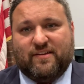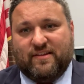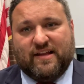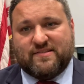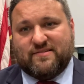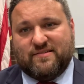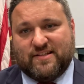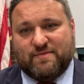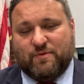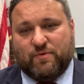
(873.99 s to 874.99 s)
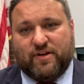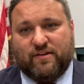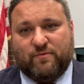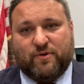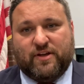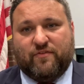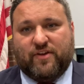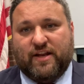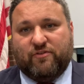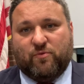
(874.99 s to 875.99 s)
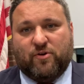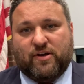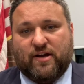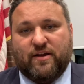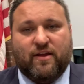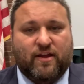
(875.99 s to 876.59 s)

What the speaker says: that's something we're definitely gonna have to work on.